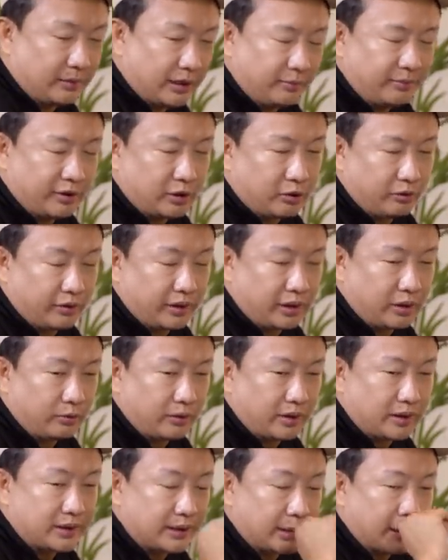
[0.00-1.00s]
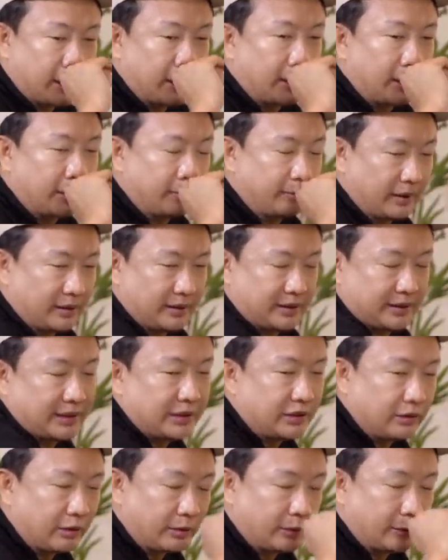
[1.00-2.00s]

Let me go here once. Since